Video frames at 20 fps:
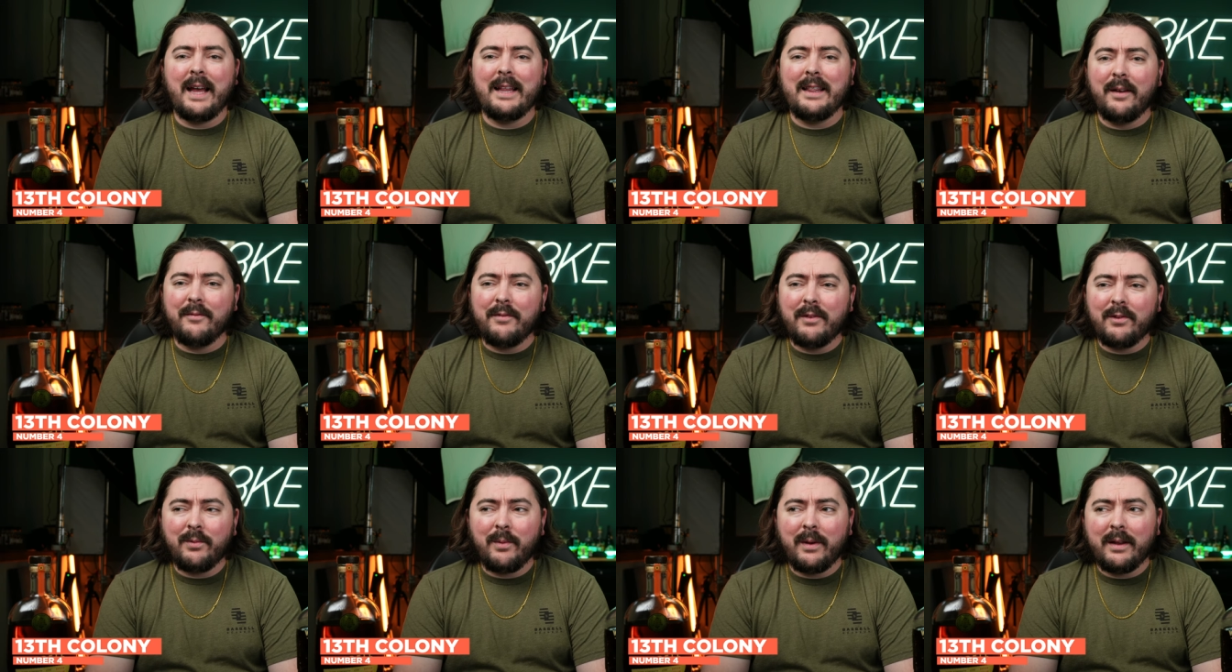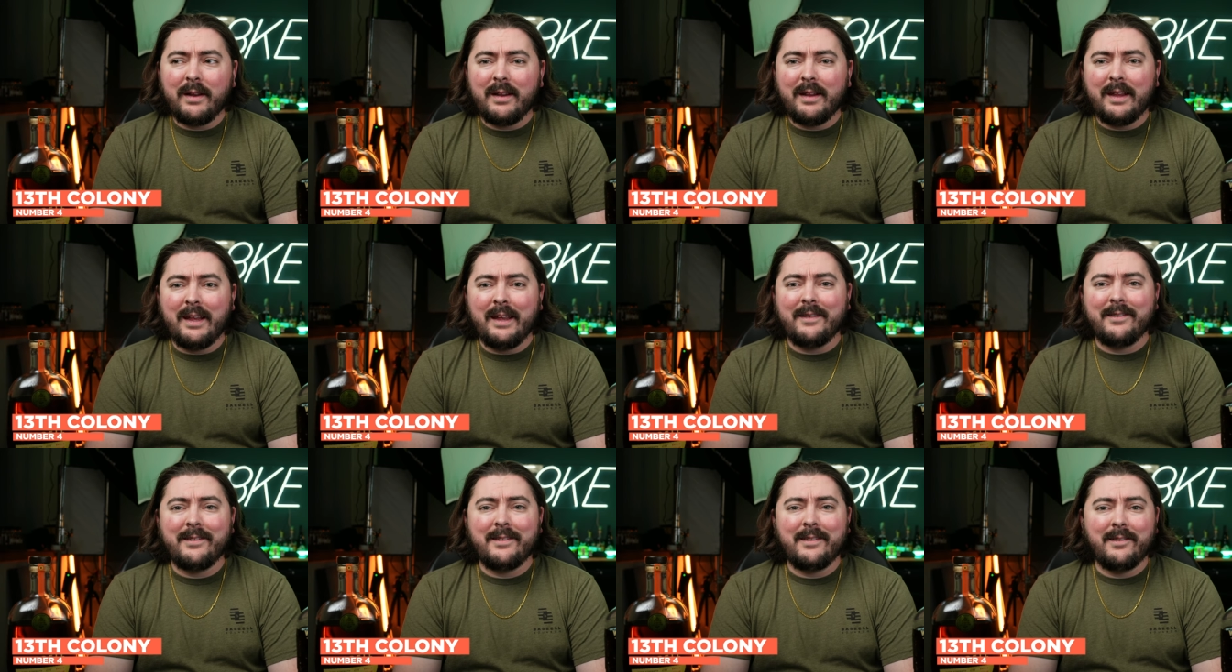I love this one.
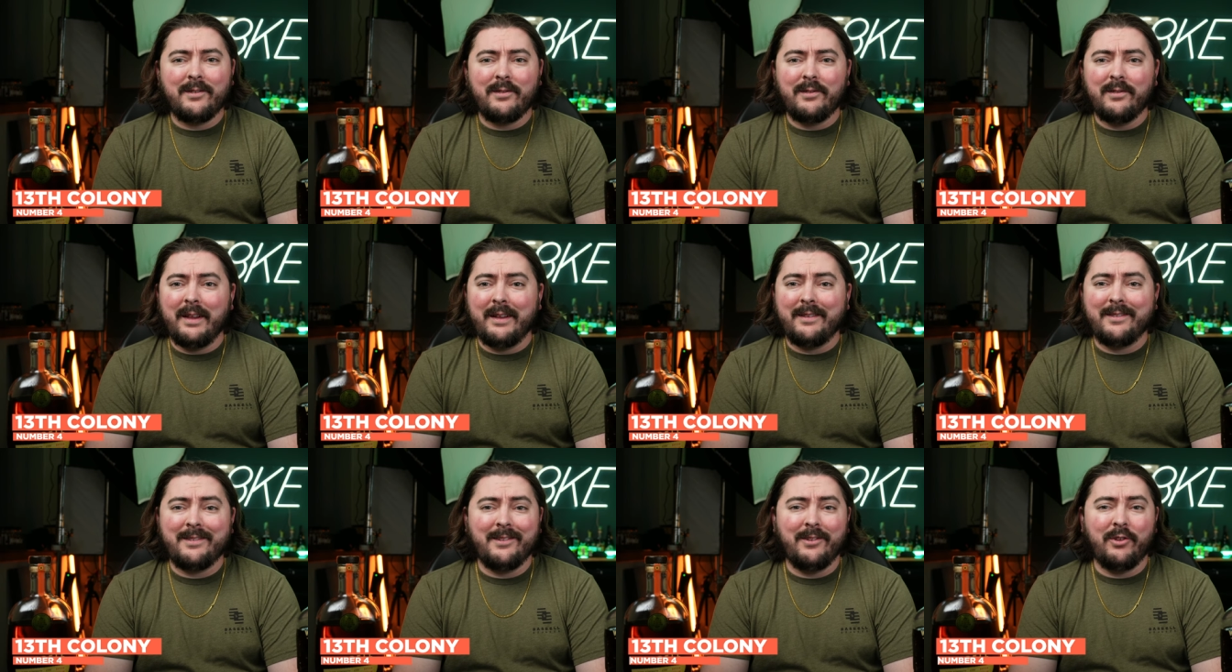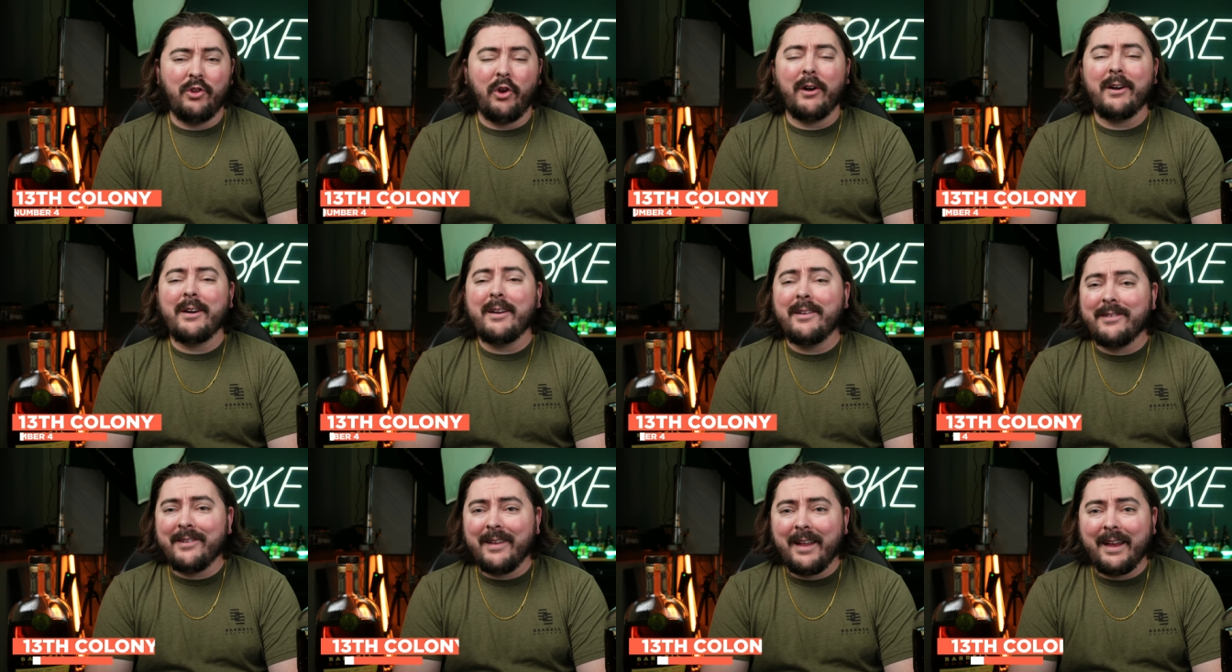It's it's
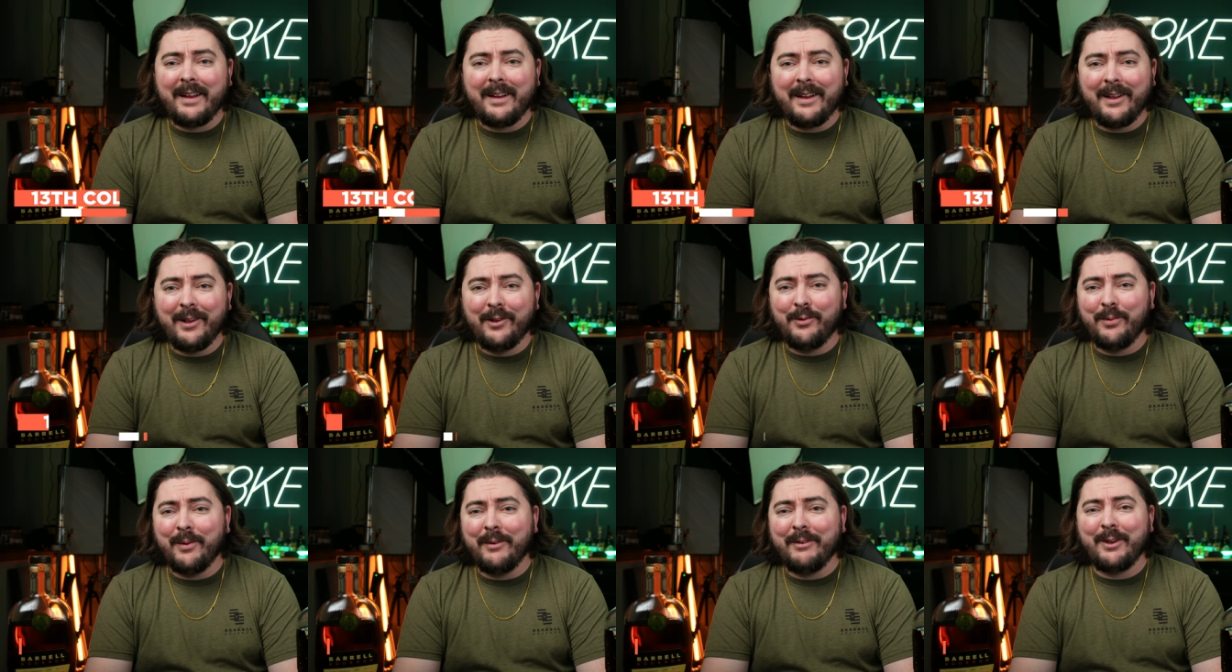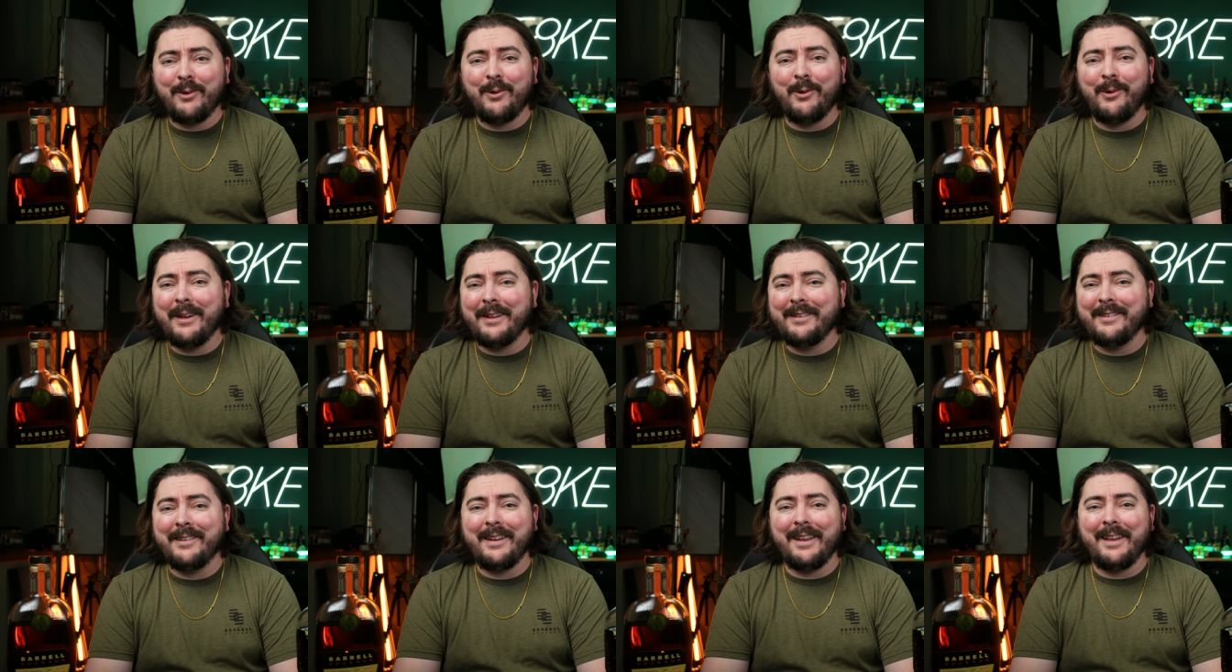dark as night. It's really cool.
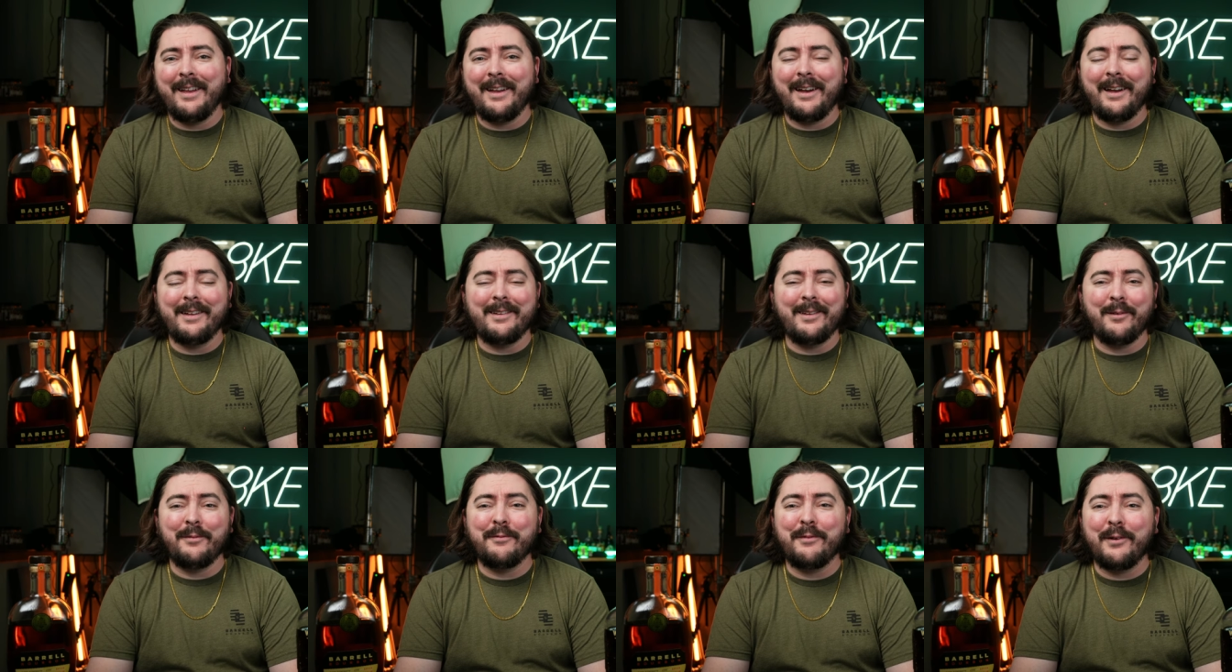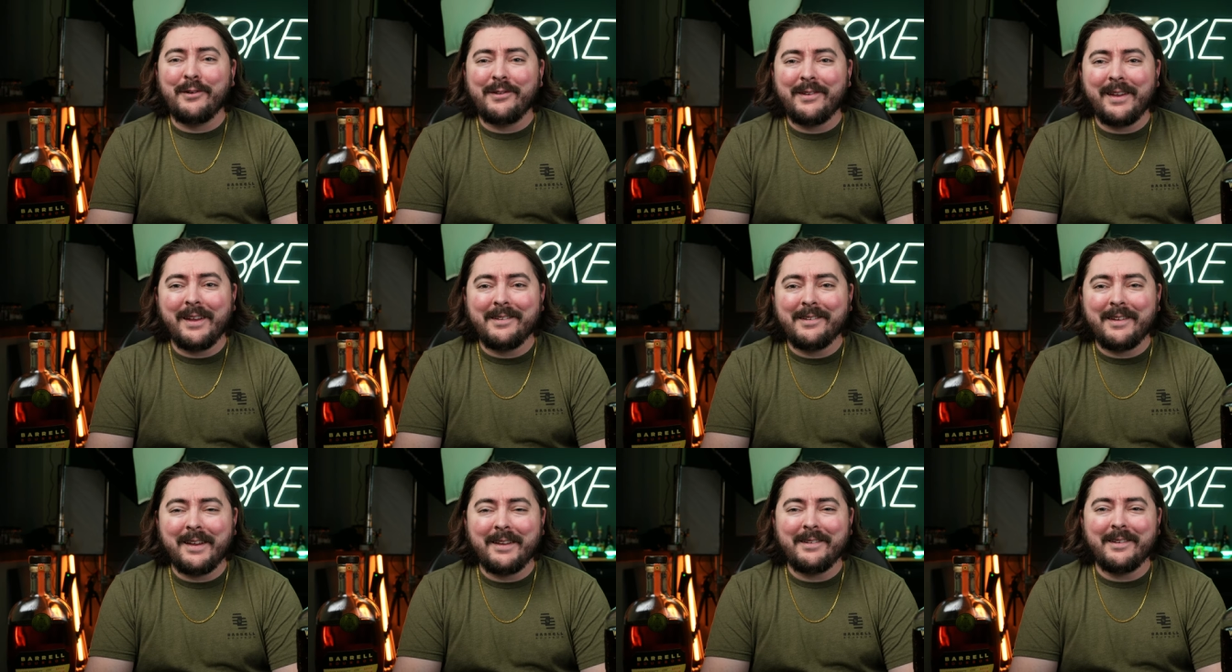I did a I did a first
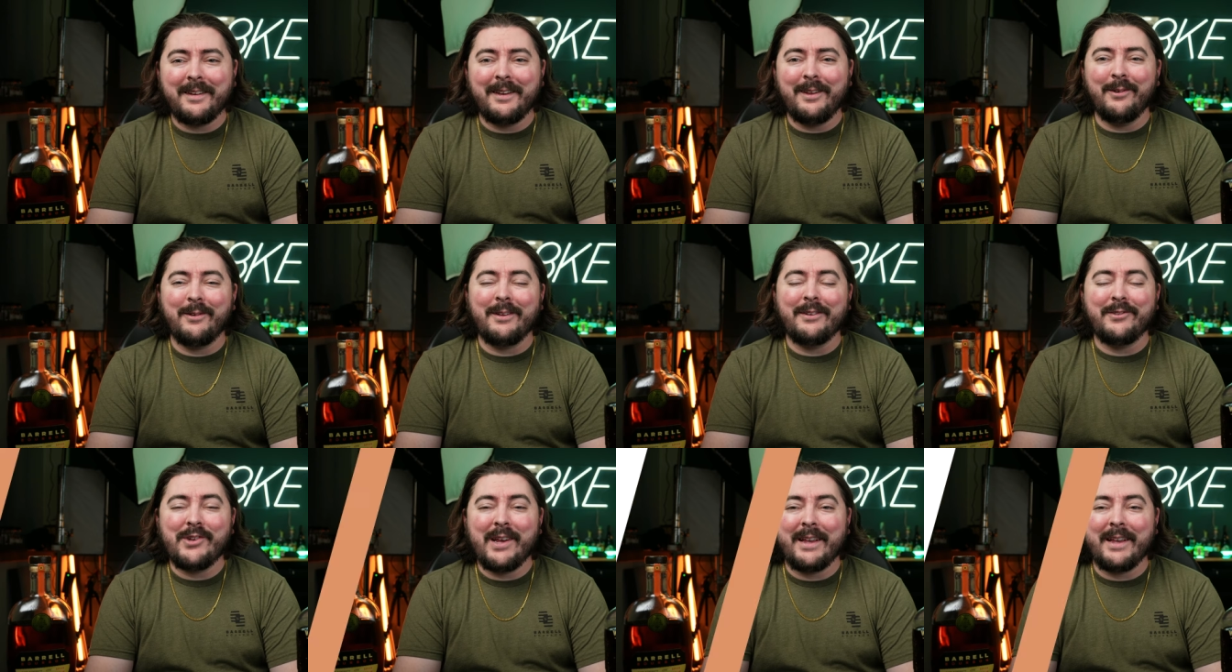taste tasting. You can